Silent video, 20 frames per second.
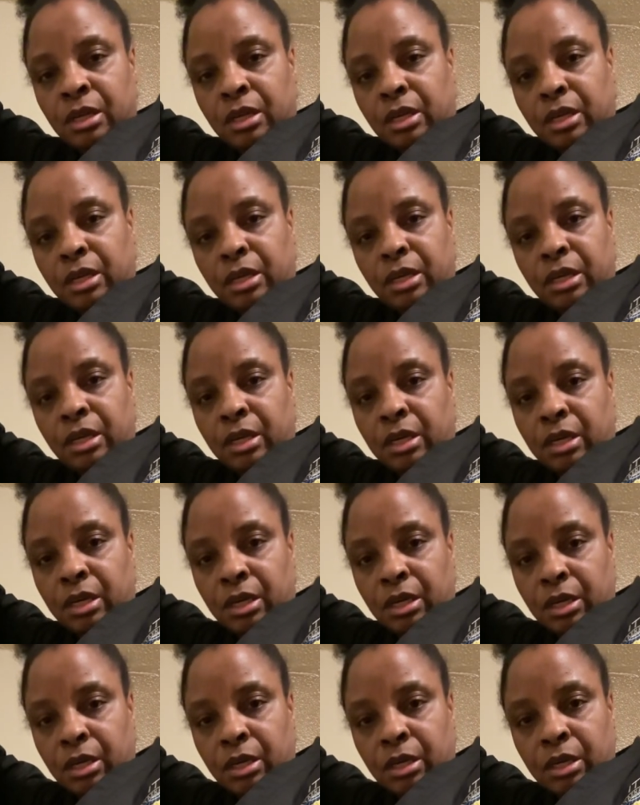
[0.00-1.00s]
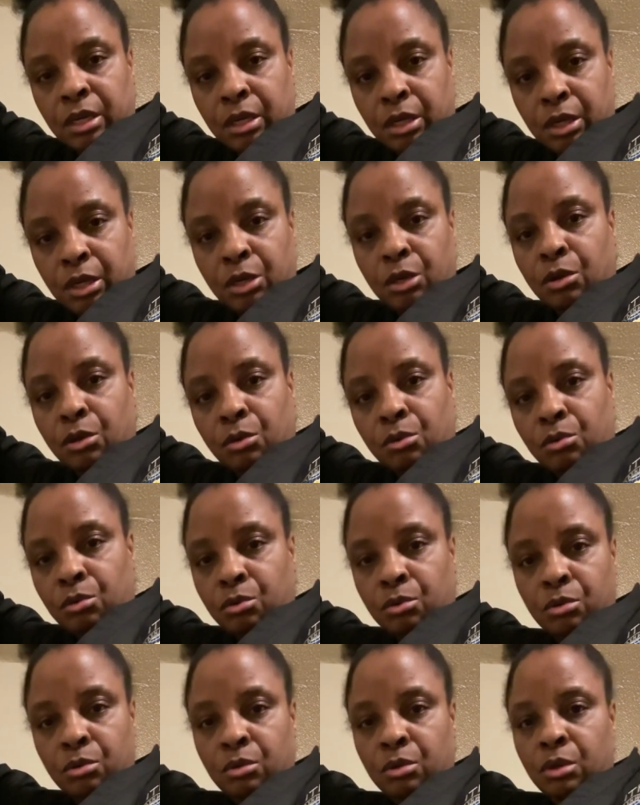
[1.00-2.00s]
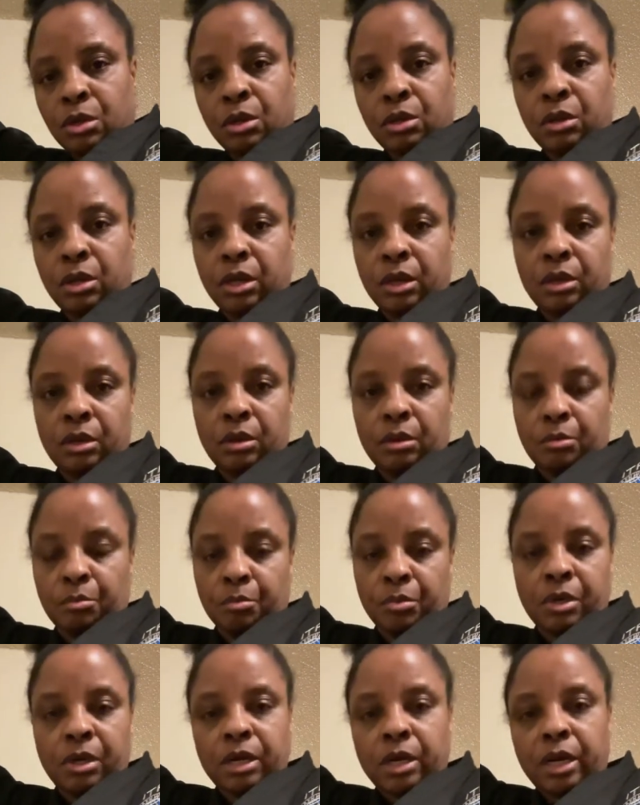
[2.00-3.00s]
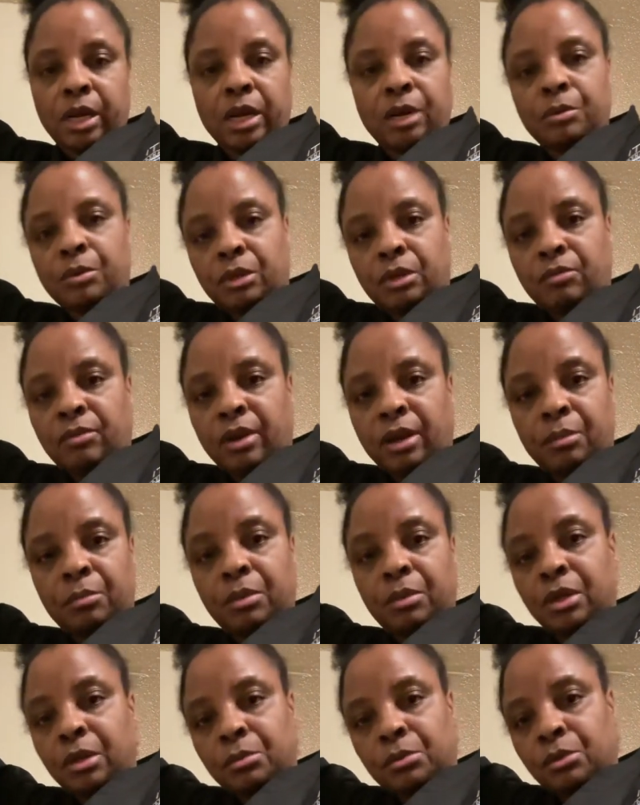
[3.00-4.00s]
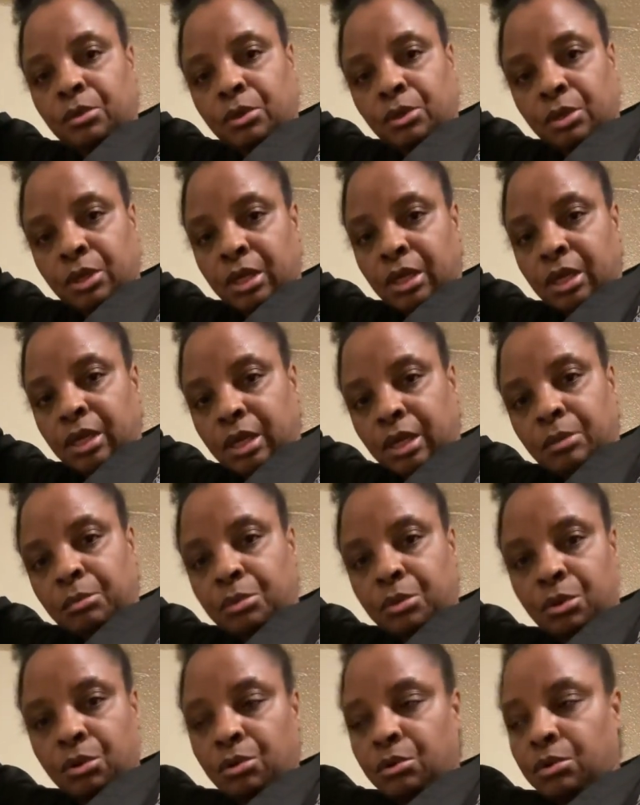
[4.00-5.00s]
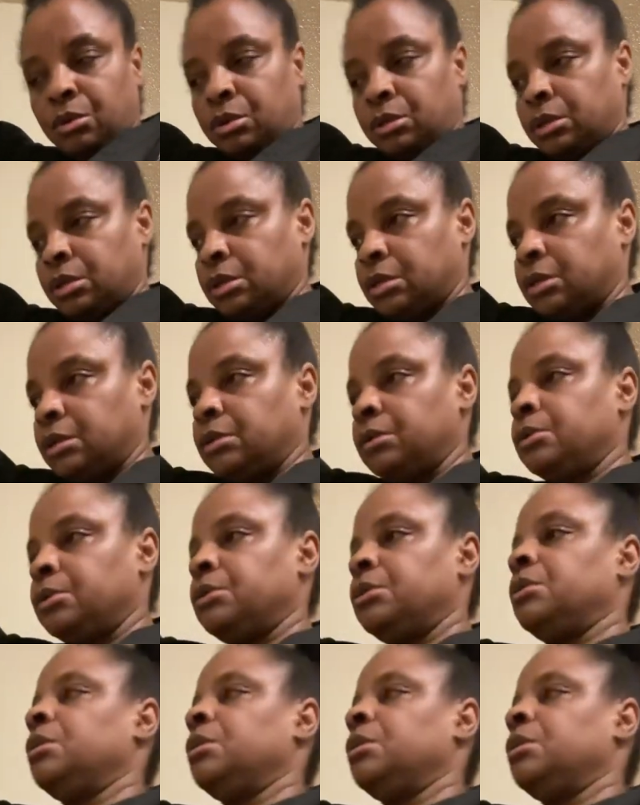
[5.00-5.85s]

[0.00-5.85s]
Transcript: it didn't, you know, you didn't connect with the right people, or you didn't get put on, you know?